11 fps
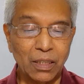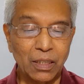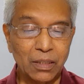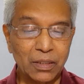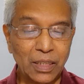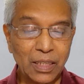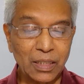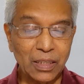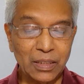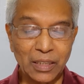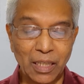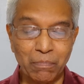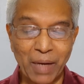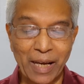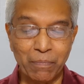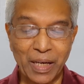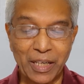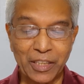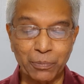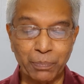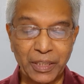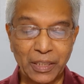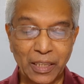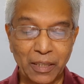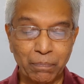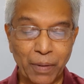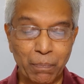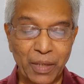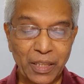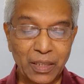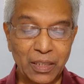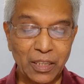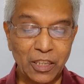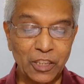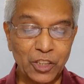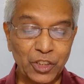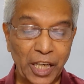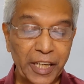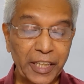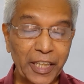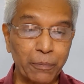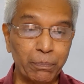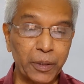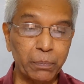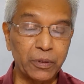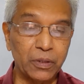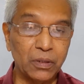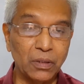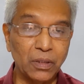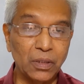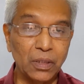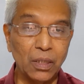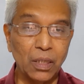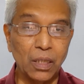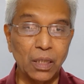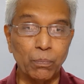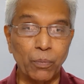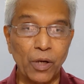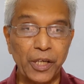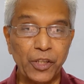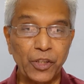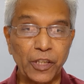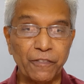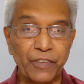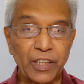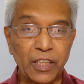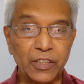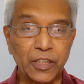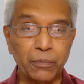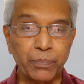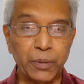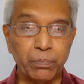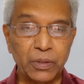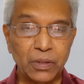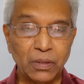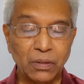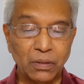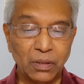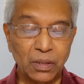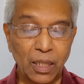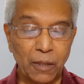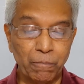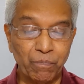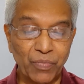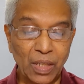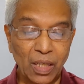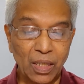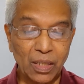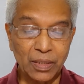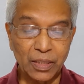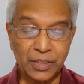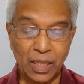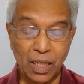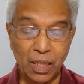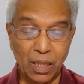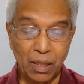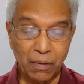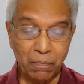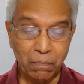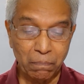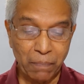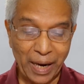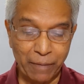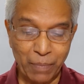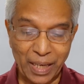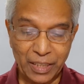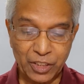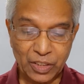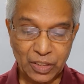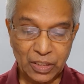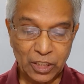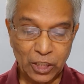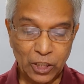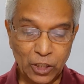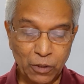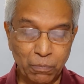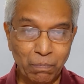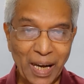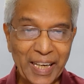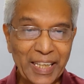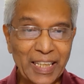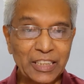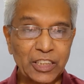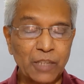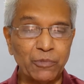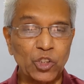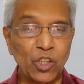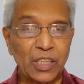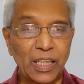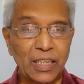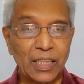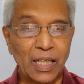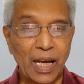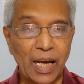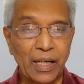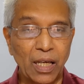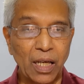Certain things are bad manners, spitting in public, staring at people, pointing your fingers at people. These are bad manners. Mannerisms, on the other hand,